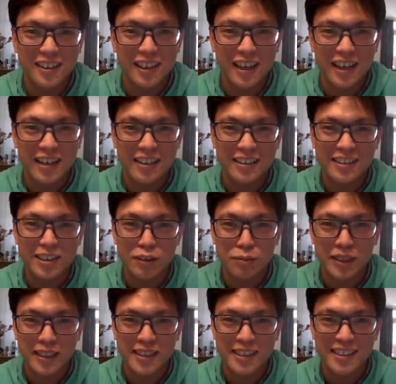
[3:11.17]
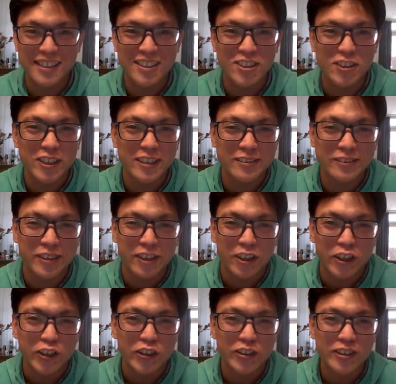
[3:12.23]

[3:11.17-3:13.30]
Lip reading: And a tail press into a fall.